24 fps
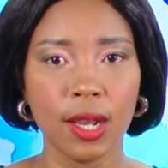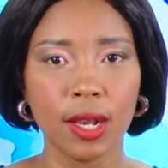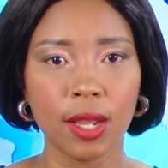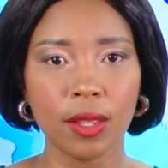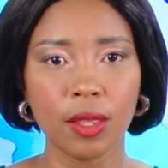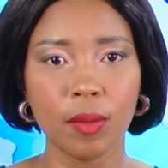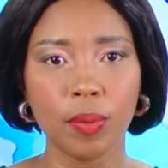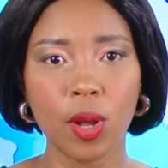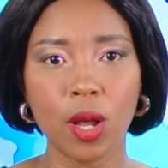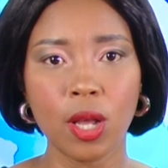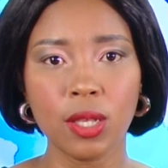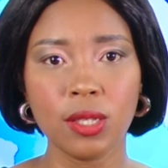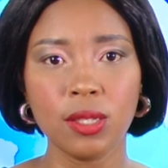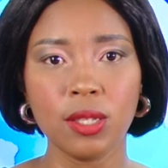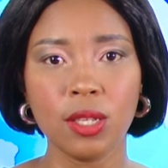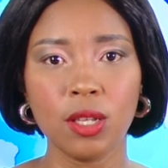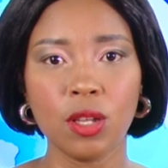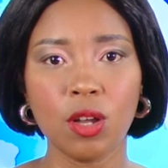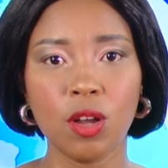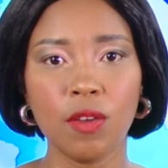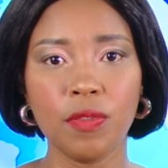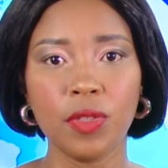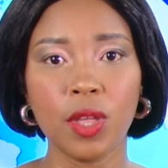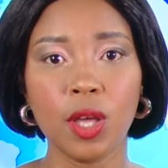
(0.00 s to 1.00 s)
Now, the
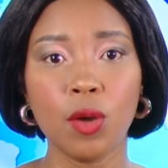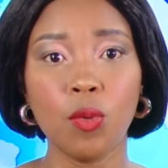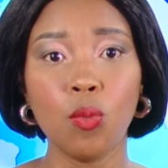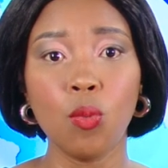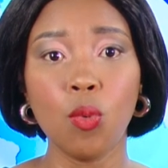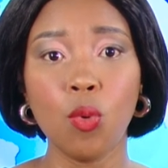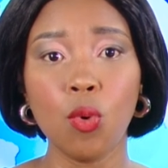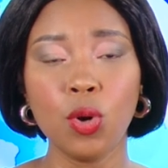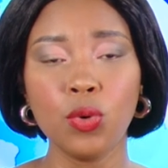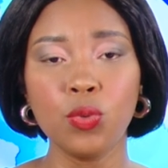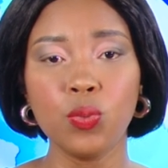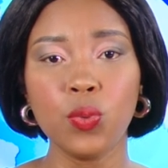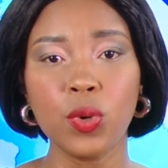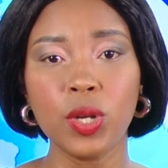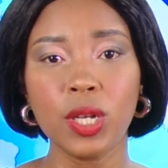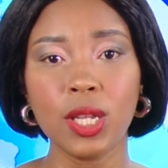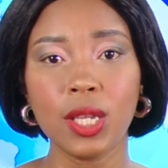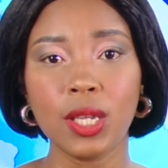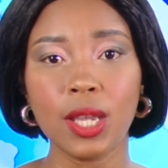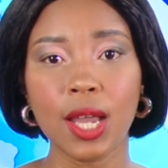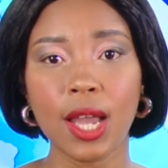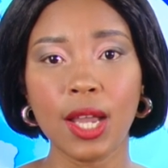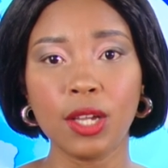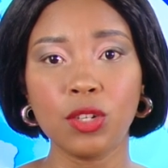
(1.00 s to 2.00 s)
passing of the award
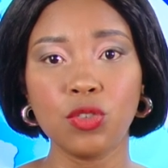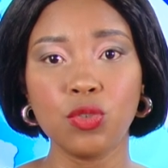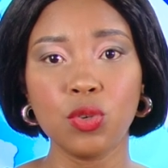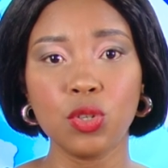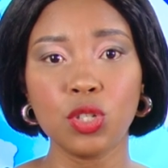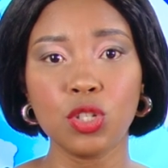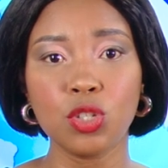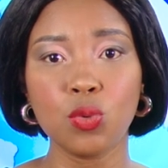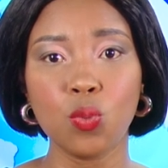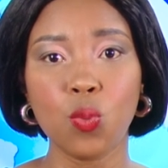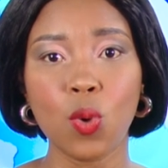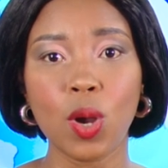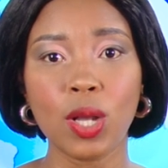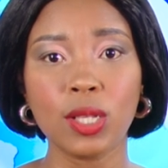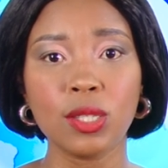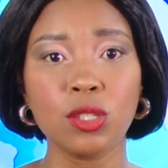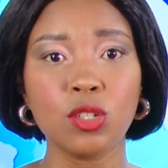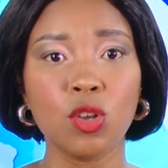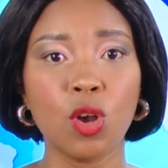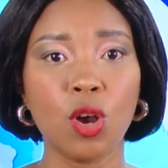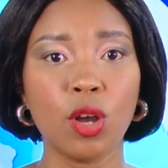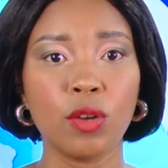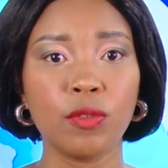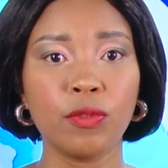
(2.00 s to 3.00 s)
winning actress
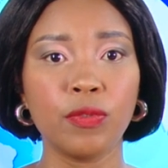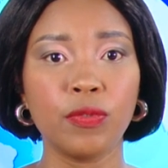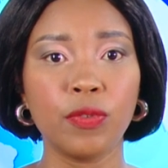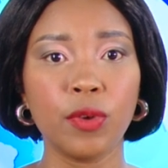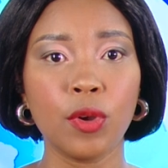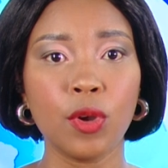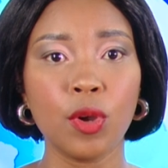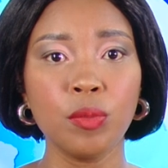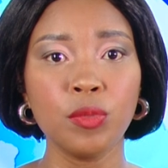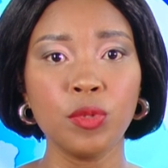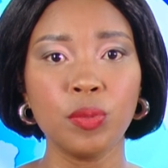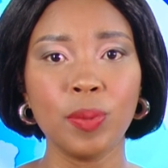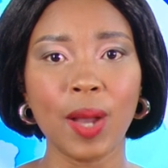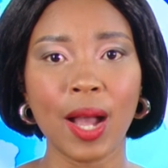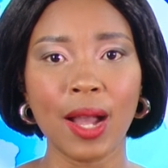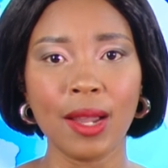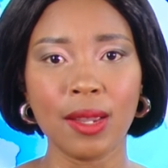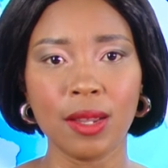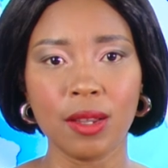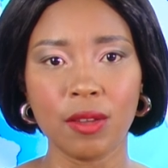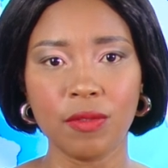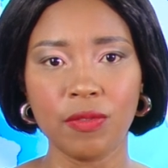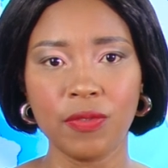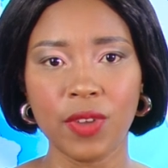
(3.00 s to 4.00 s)
was confirmed
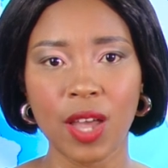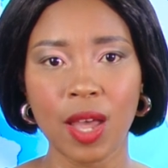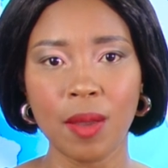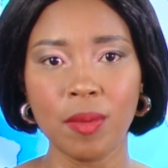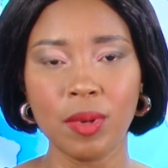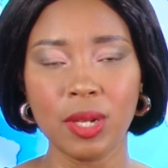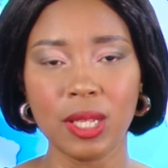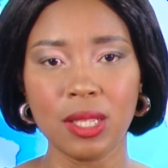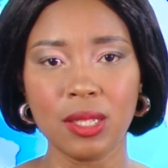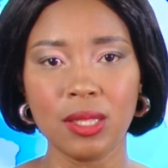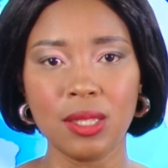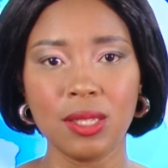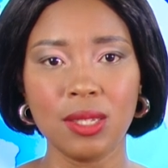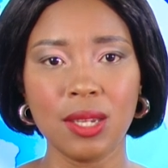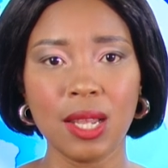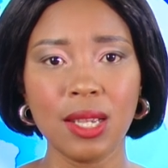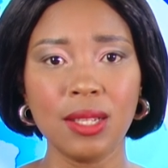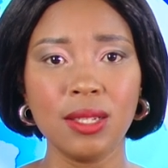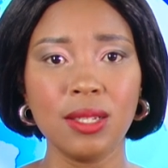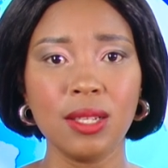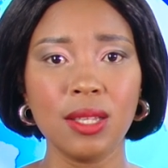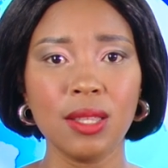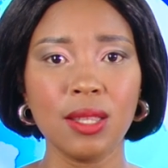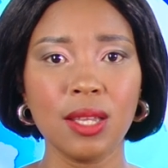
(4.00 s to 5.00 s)
by her family,
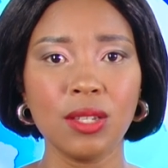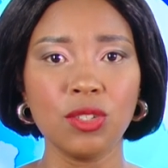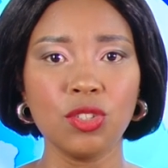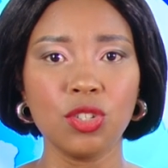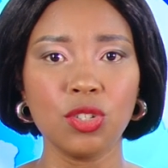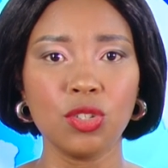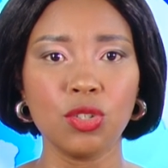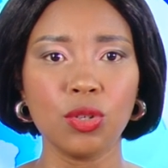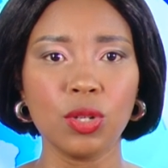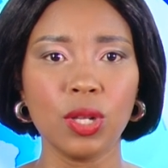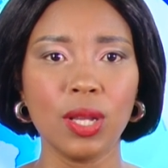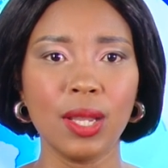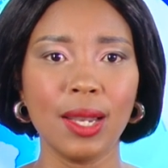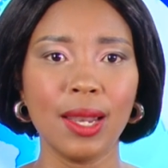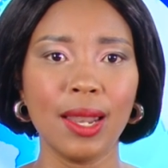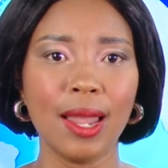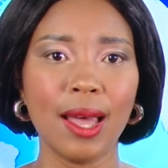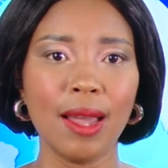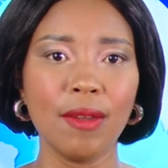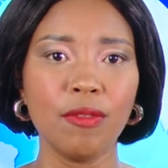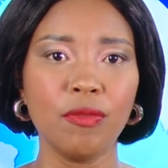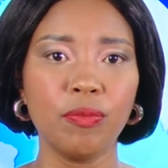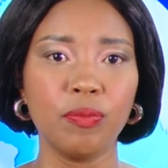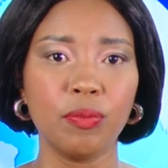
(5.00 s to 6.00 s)
stating that she took her
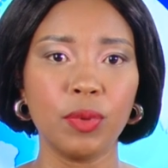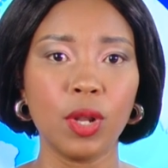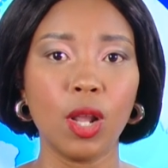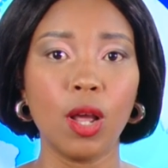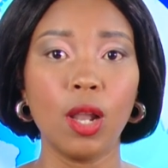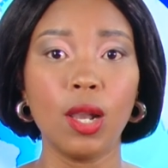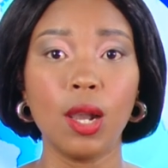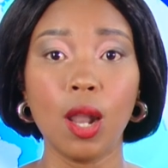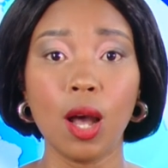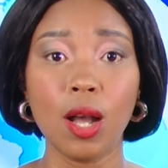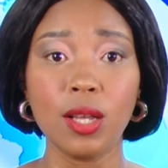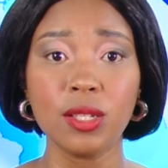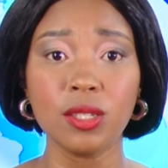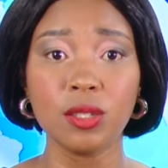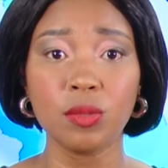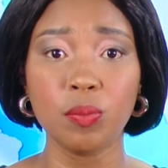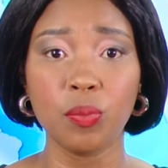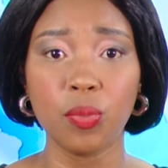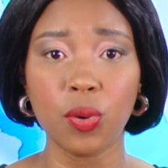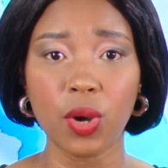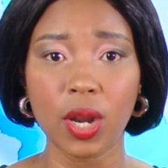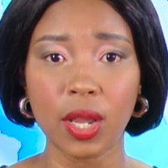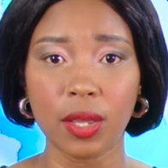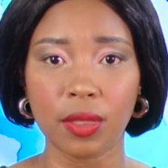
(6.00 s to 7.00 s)
life a
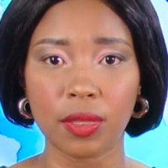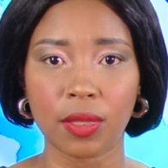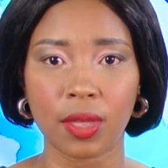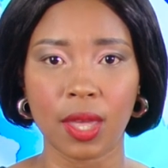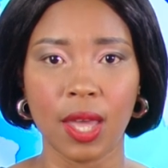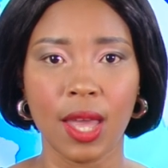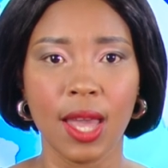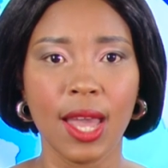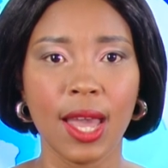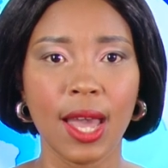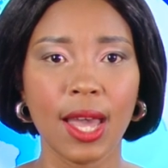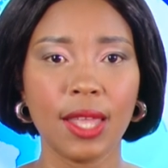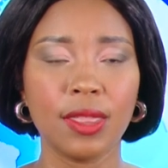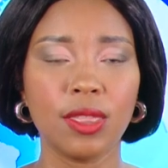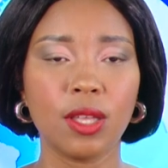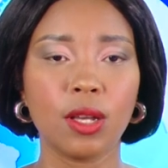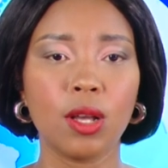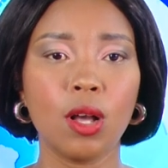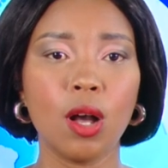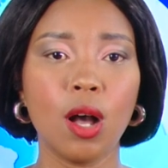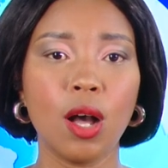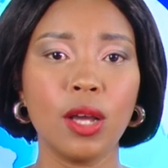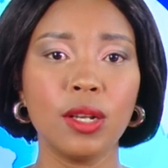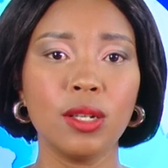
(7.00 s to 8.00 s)
last breath at the
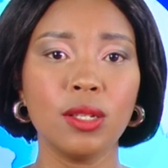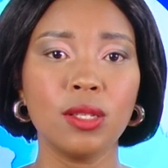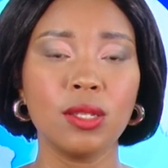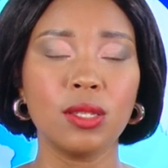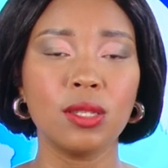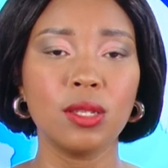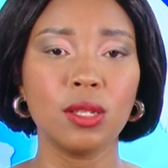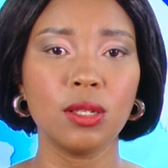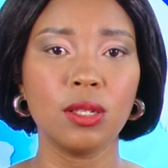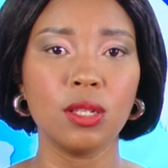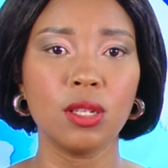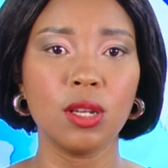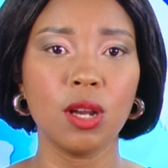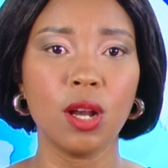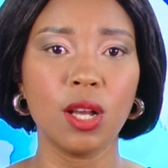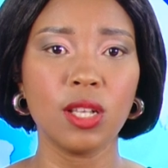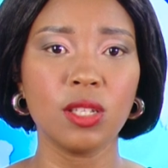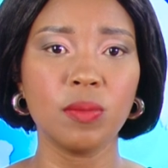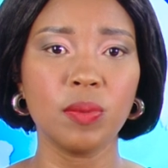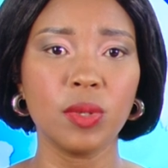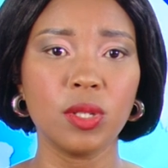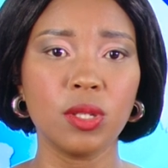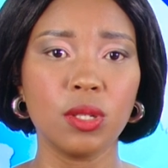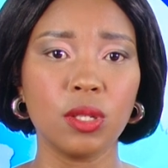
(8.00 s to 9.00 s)
Garden City
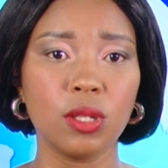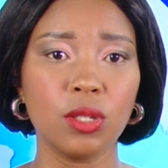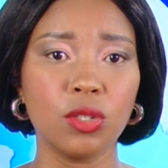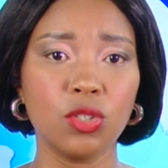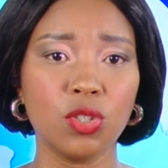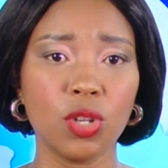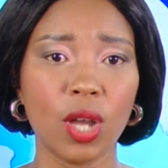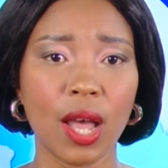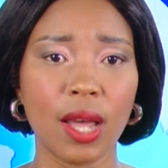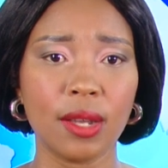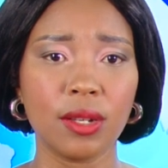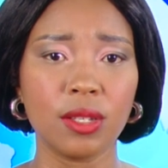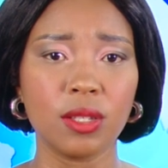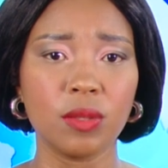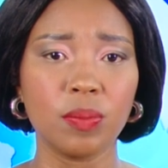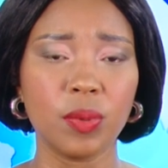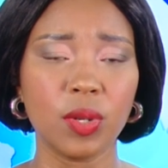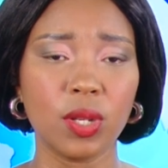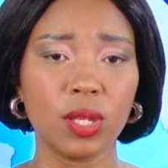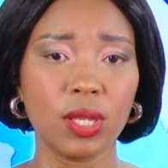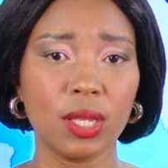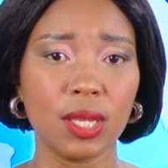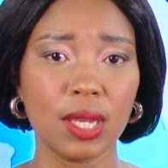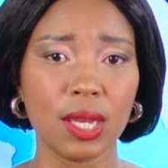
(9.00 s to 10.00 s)
Hospital in
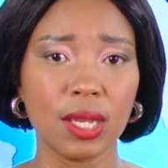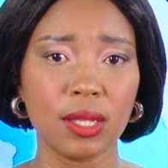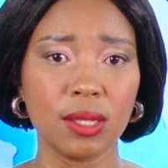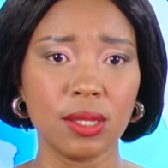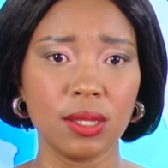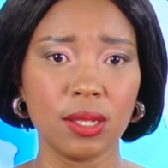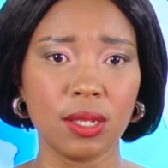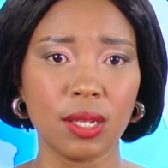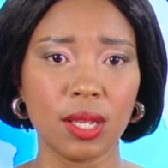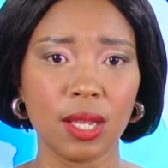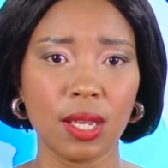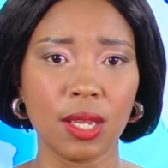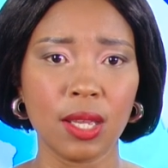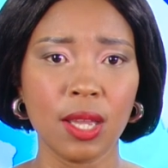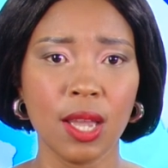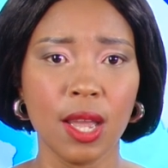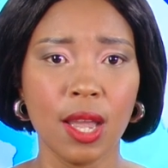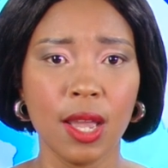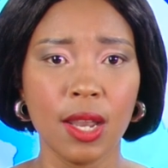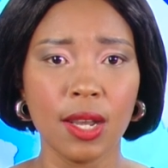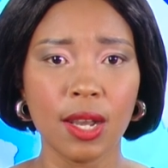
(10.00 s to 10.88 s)
Johannesburg yesterday.